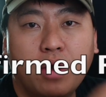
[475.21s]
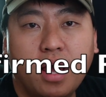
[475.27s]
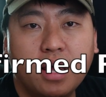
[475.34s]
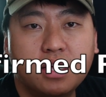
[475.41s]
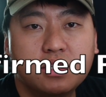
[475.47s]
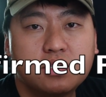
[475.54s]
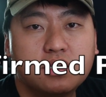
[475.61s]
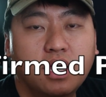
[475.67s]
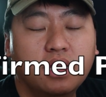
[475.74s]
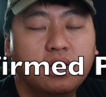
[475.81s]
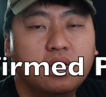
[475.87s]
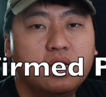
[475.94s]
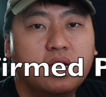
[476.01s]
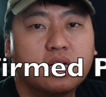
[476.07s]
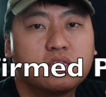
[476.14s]
on a price,
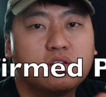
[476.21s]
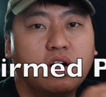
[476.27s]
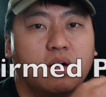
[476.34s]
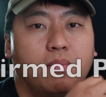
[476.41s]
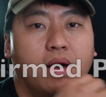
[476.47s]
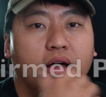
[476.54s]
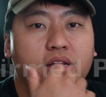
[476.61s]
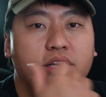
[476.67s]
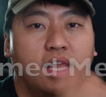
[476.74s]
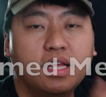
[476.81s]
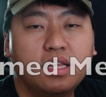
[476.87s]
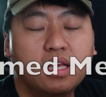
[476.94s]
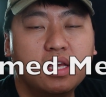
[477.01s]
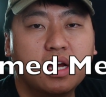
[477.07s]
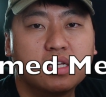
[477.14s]
and then you guys talk about a
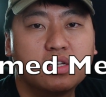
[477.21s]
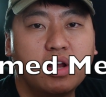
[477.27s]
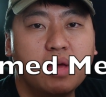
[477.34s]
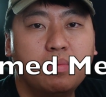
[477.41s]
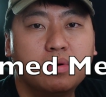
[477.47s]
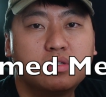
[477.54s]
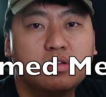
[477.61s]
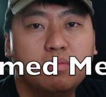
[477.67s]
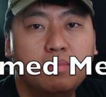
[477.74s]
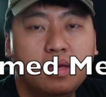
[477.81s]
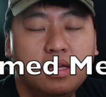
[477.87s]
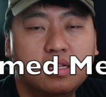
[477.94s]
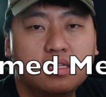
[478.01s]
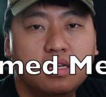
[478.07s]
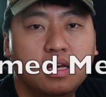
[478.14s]
date that you guys are able to
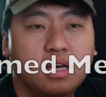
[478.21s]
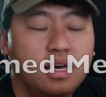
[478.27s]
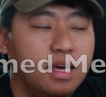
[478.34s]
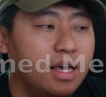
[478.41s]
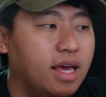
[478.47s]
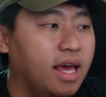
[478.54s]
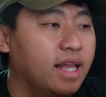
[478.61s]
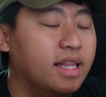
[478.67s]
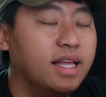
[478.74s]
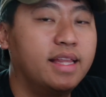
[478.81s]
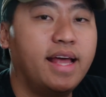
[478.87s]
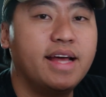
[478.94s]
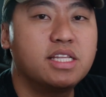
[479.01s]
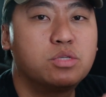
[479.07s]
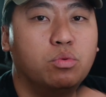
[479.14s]
meet, and
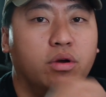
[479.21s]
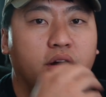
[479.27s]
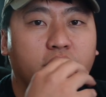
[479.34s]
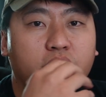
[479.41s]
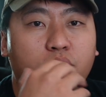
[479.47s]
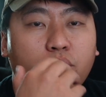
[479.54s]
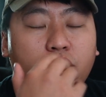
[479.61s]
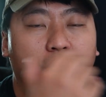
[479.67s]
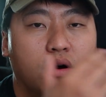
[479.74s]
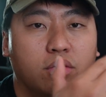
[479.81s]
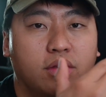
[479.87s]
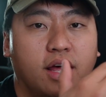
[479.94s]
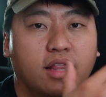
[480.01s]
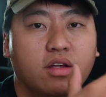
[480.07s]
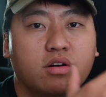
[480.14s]
then that's where you
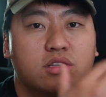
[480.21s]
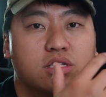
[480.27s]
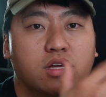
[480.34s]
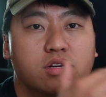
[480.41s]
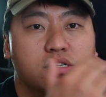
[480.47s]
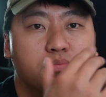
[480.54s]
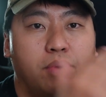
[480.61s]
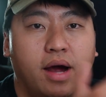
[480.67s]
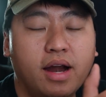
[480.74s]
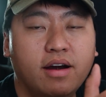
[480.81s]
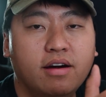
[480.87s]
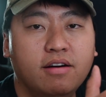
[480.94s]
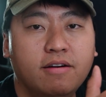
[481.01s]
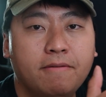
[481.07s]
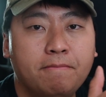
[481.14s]
know that they're a serious
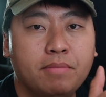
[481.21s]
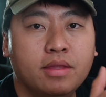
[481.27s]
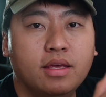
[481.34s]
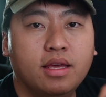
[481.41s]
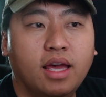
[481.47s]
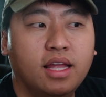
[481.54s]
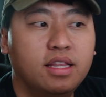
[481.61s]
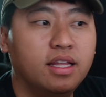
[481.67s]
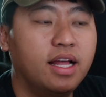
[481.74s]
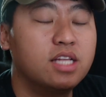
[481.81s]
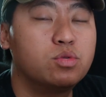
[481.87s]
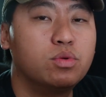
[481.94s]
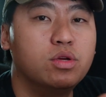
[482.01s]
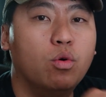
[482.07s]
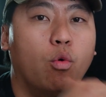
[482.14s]
buyer. And
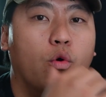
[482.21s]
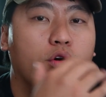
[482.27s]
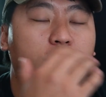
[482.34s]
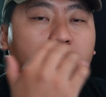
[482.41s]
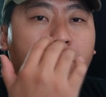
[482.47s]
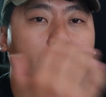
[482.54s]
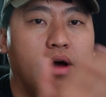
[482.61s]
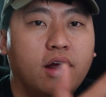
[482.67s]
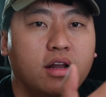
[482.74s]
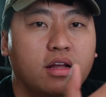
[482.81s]
then that's when you order the